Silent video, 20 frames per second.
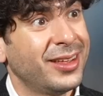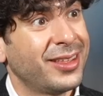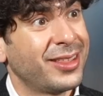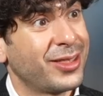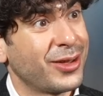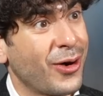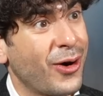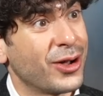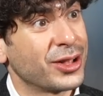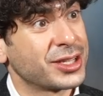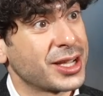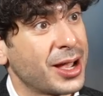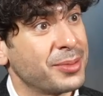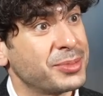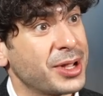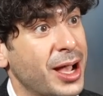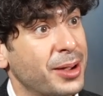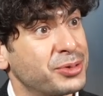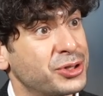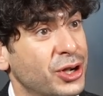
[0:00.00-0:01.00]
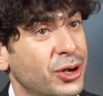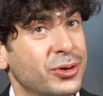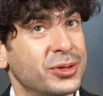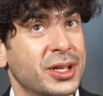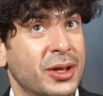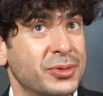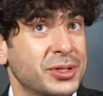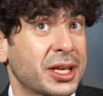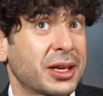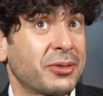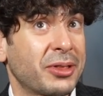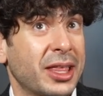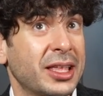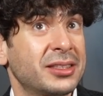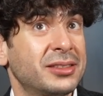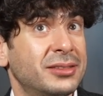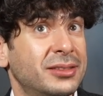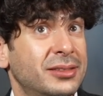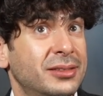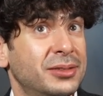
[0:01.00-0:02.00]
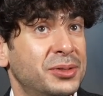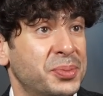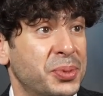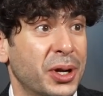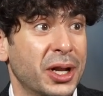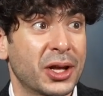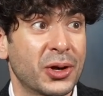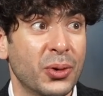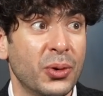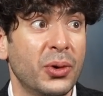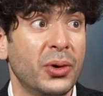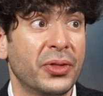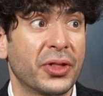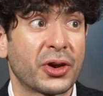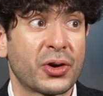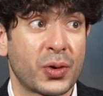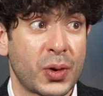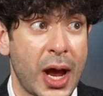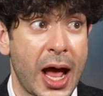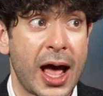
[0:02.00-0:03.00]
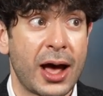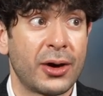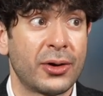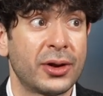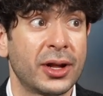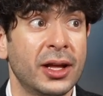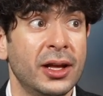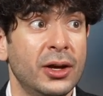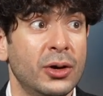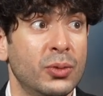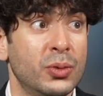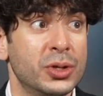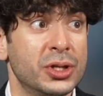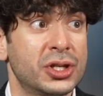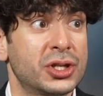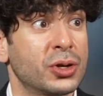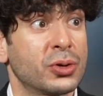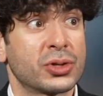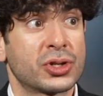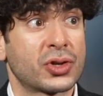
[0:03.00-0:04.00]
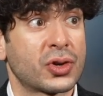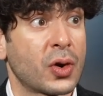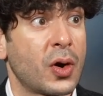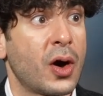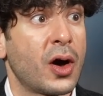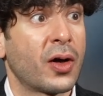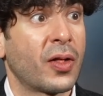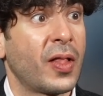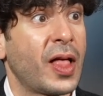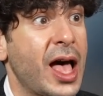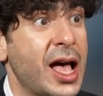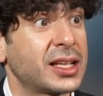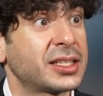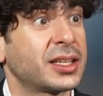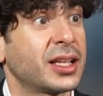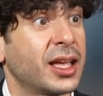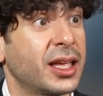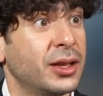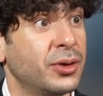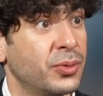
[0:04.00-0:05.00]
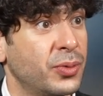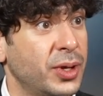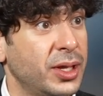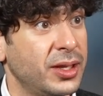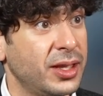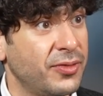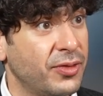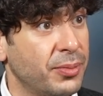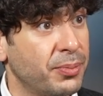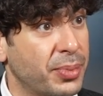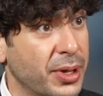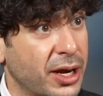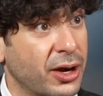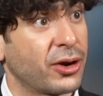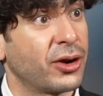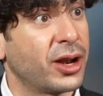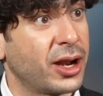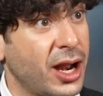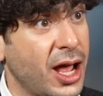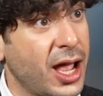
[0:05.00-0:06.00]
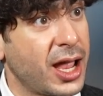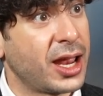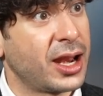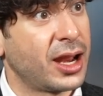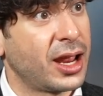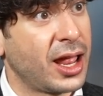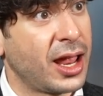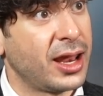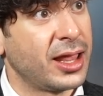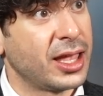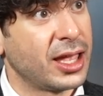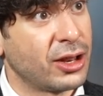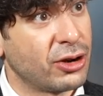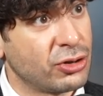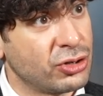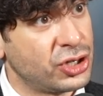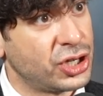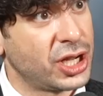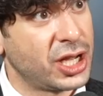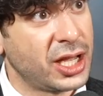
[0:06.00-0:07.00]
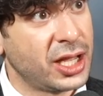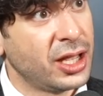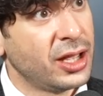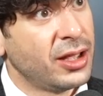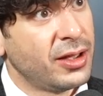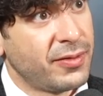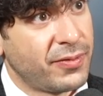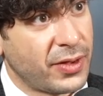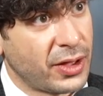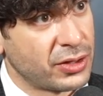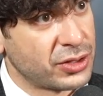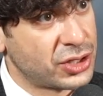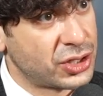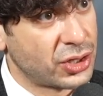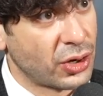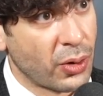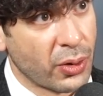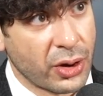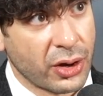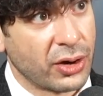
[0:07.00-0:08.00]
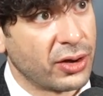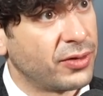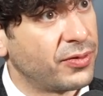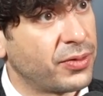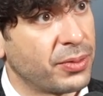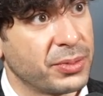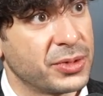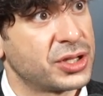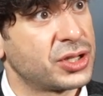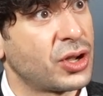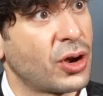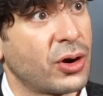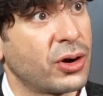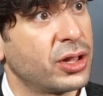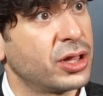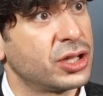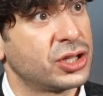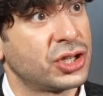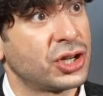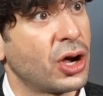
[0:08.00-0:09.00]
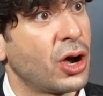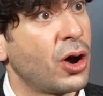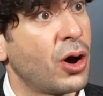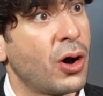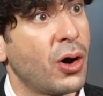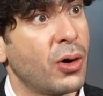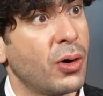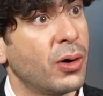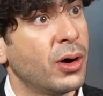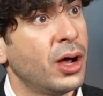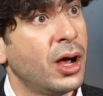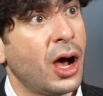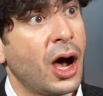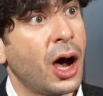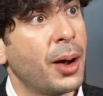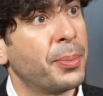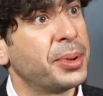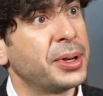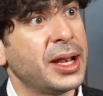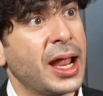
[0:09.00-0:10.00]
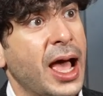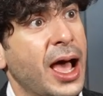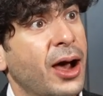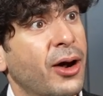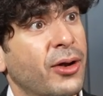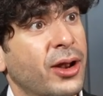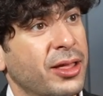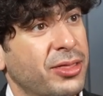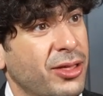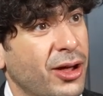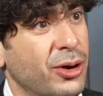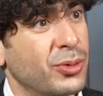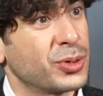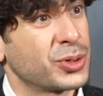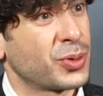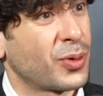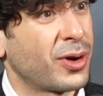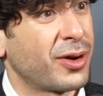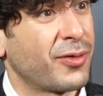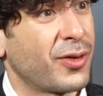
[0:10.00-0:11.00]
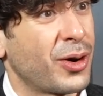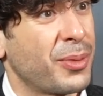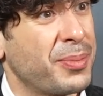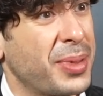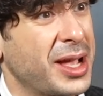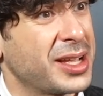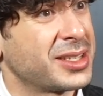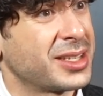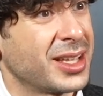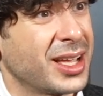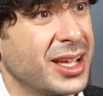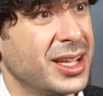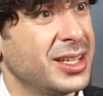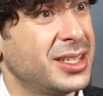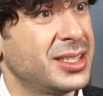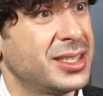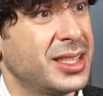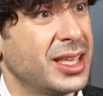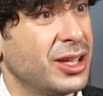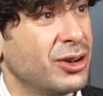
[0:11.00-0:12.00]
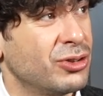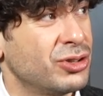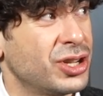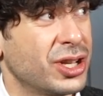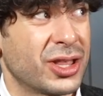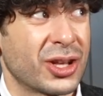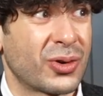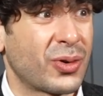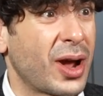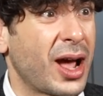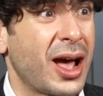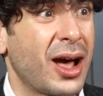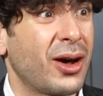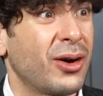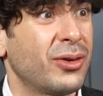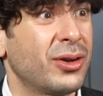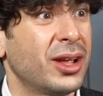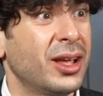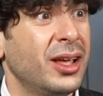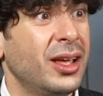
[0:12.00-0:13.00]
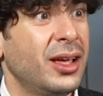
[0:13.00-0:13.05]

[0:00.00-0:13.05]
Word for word: the all-time top shows, I was like, well, that's pretty cool, and the crowd was so strong last night, and we even bigger tonight, and the energy felt so good from the start of the show, up and down. I thought it was one of our best nights. The energy of the crowd